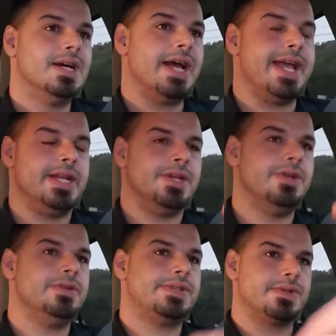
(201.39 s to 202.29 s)
a
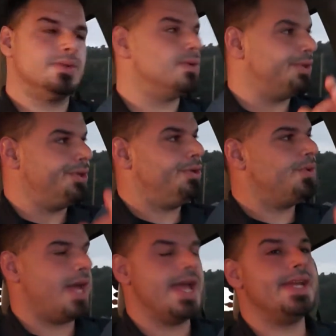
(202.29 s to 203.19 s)
new school,
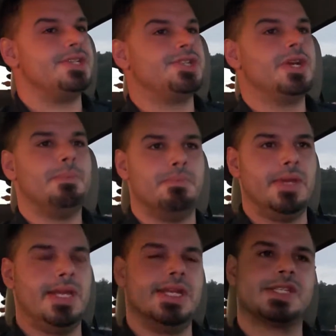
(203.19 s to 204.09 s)
new age
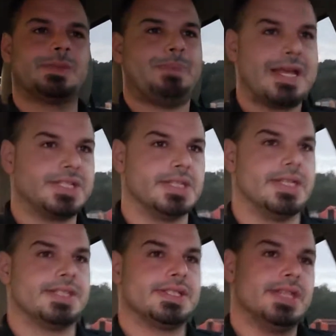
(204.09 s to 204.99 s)
media
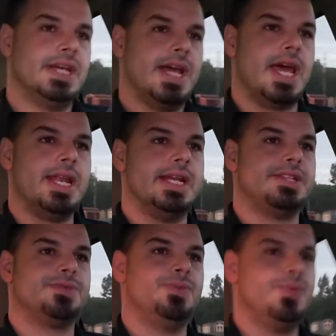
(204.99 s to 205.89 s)
specialist. And
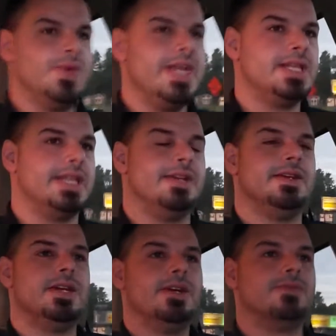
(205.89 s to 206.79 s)
it's really
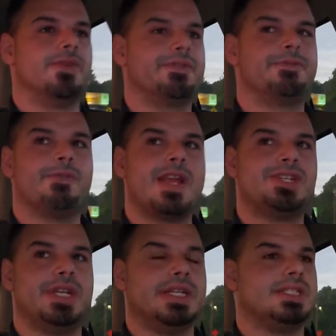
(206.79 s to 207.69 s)

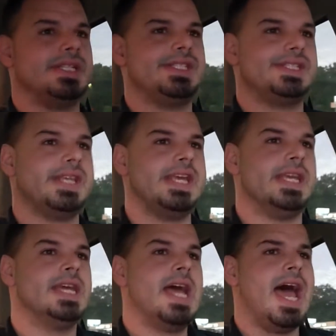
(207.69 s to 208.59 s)
refreshing to
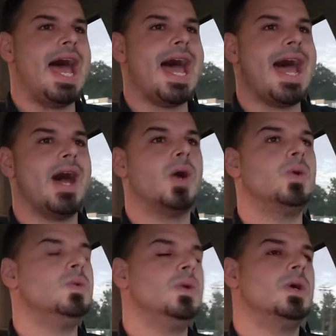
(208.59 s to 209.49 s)
see
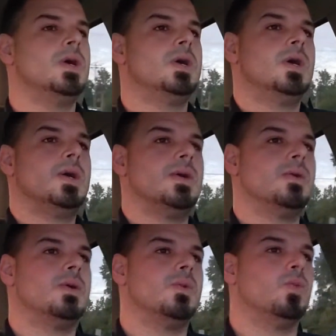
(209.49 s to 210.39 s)
how
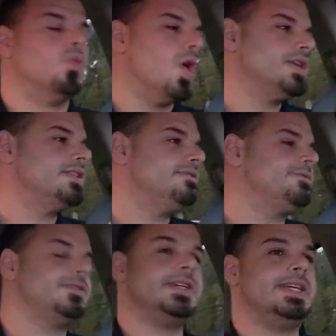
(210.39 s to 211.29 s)

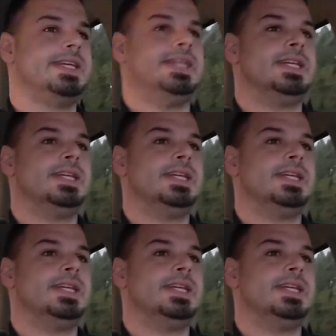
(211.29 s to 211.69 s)
wonderfully